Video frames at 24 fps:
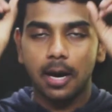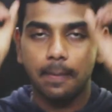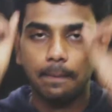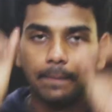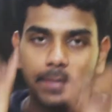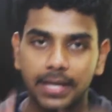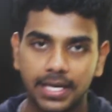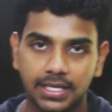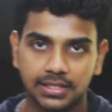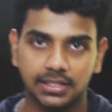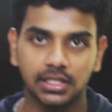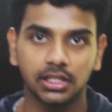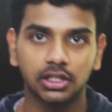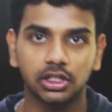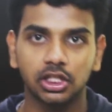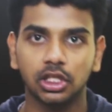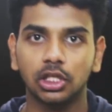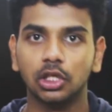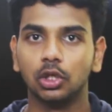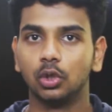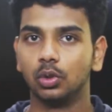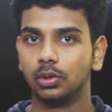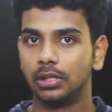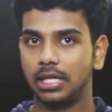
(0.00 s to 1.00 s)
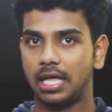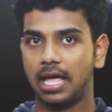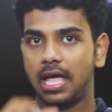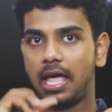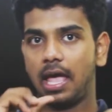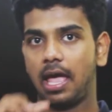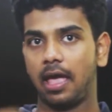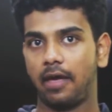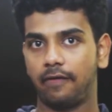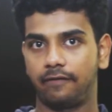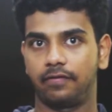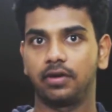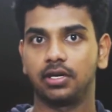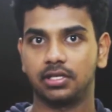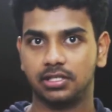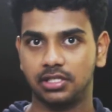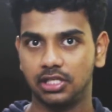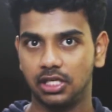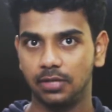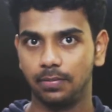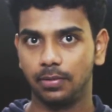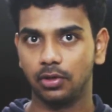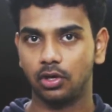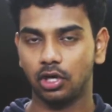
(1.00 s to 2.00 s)
amazing thing you'll ever
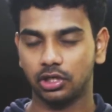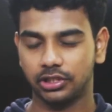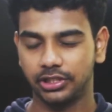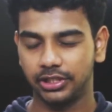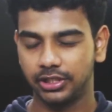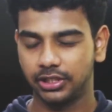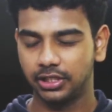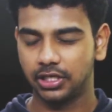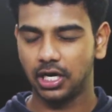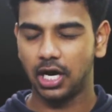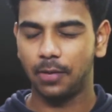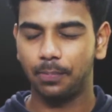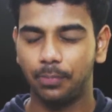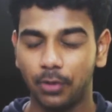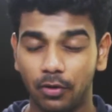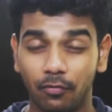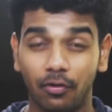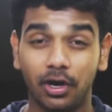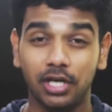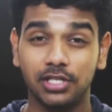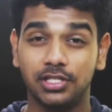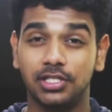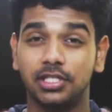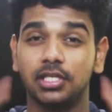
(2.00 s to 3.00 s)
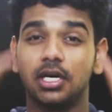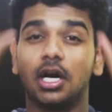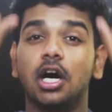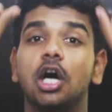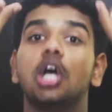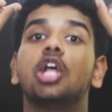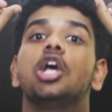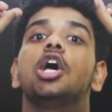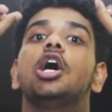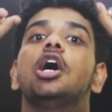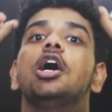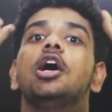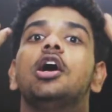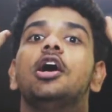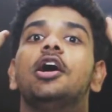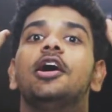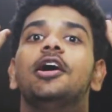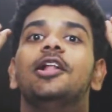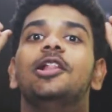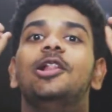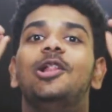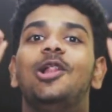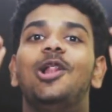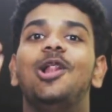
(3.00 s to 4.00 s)
see because it provides a
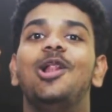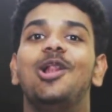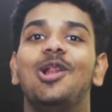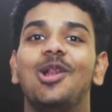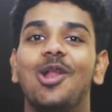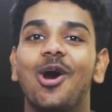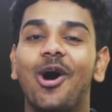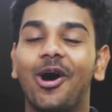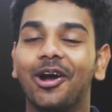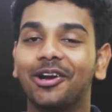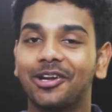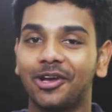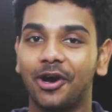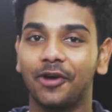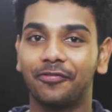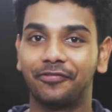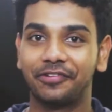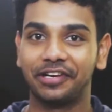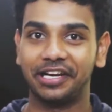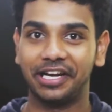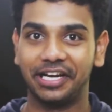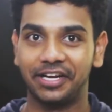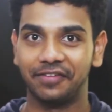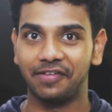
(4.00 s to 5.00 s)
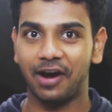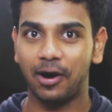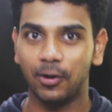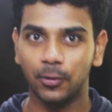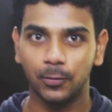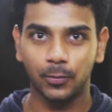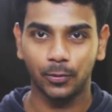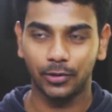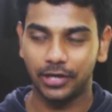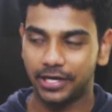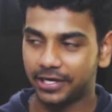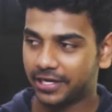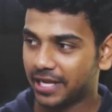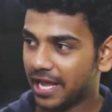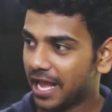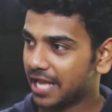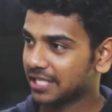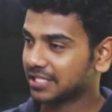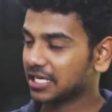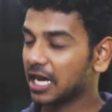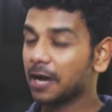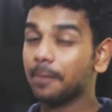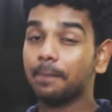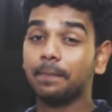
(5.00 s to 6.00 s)
lot of creative output. It
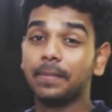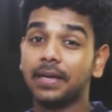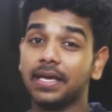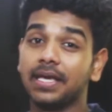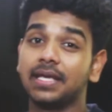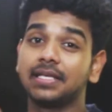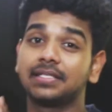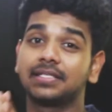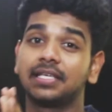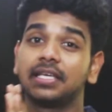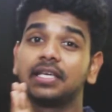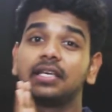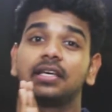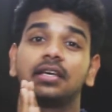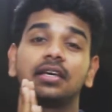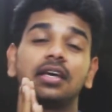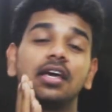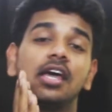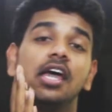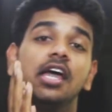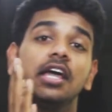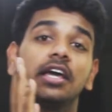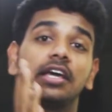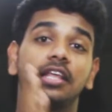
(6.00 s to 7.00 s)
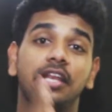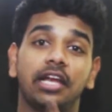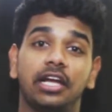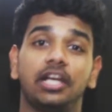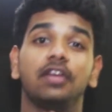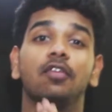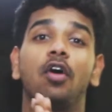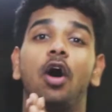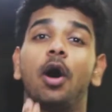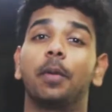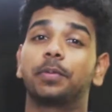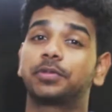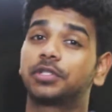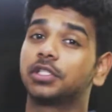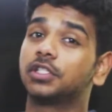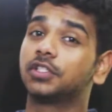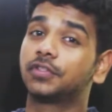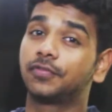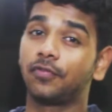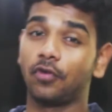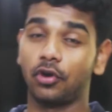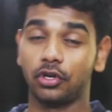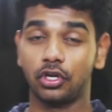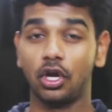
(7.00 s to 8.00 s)
has amazing creative
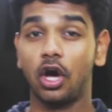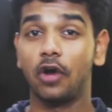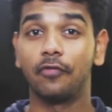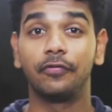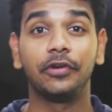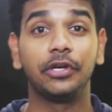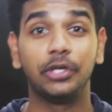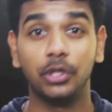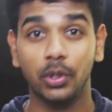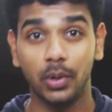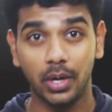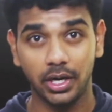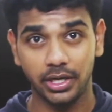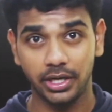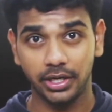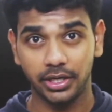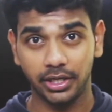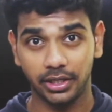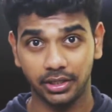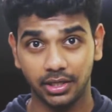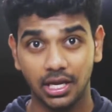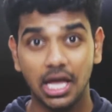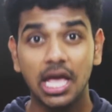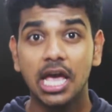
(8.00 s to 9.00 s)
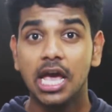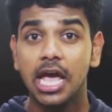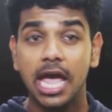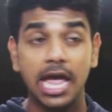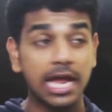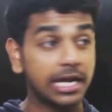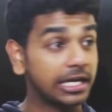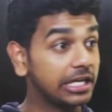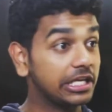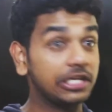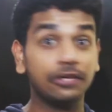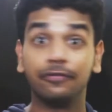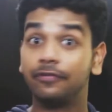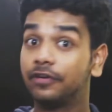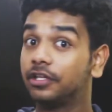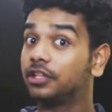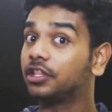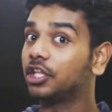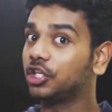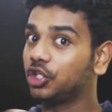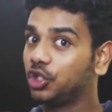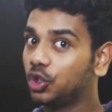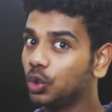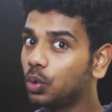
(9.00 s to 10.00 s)
options for your video editing, and even
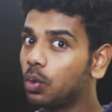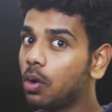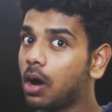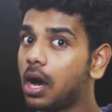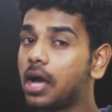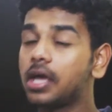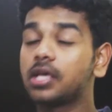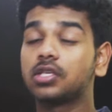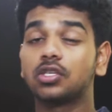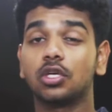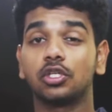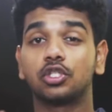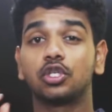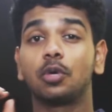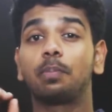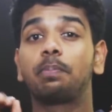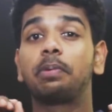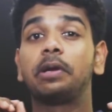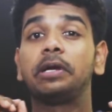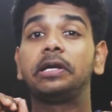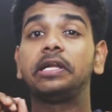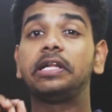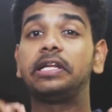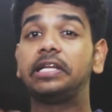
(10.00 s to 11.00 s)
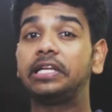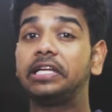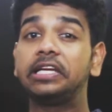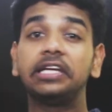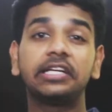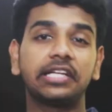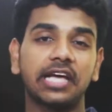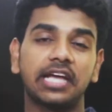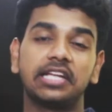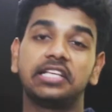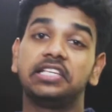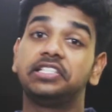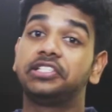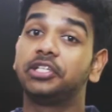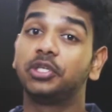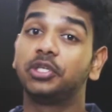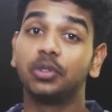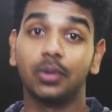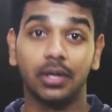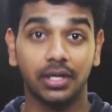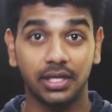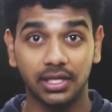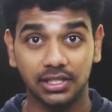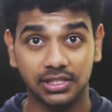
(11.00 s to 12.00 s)
the UI is also pretty neat and easy
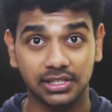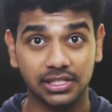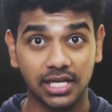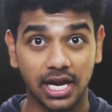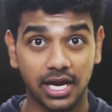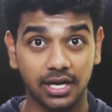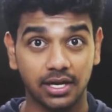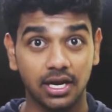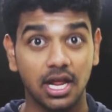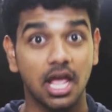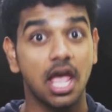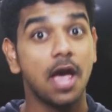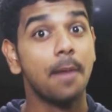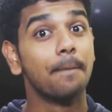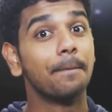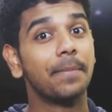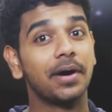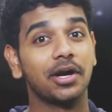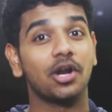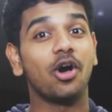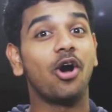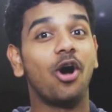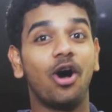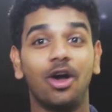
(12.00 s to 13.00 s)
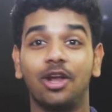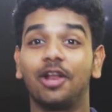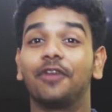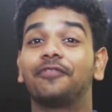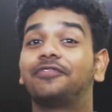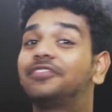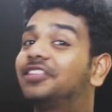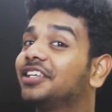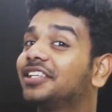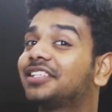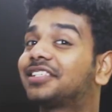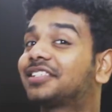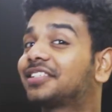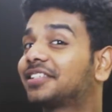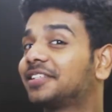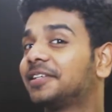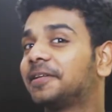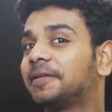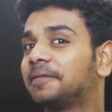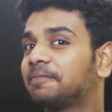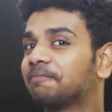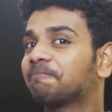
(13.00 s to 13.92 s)
to understand. But all of this